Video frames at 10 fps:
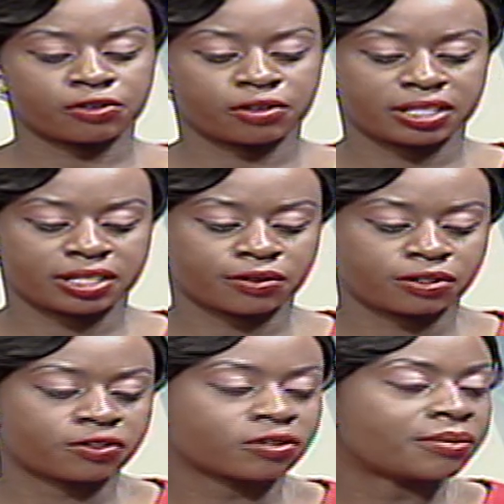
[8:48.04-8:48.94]
you rolled it out?
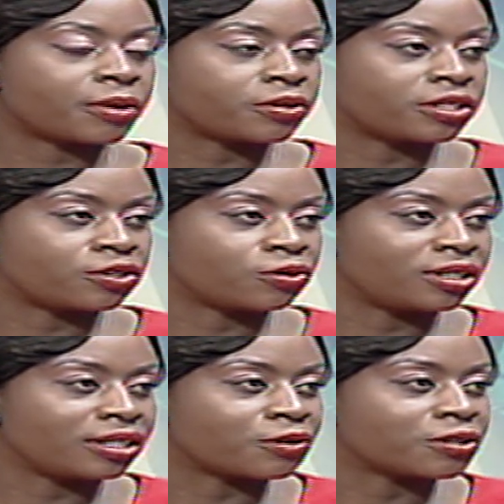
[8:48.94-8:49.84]
You've talked about
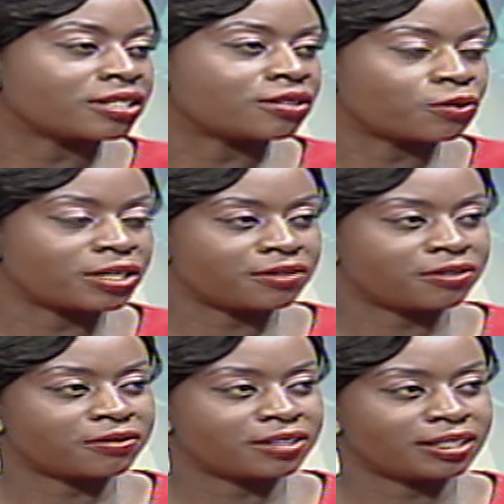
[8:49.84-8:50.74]
Kitui, that was in twenty
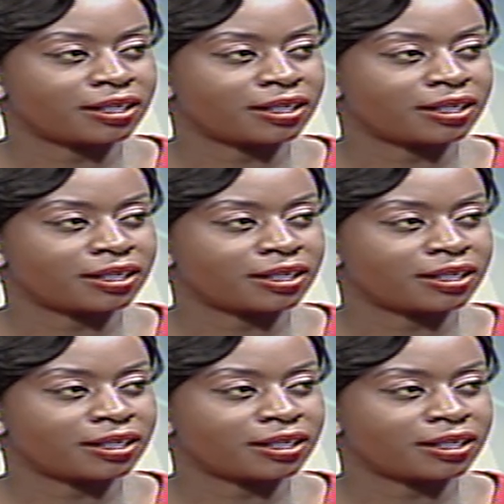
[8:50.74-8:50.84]
fifteen,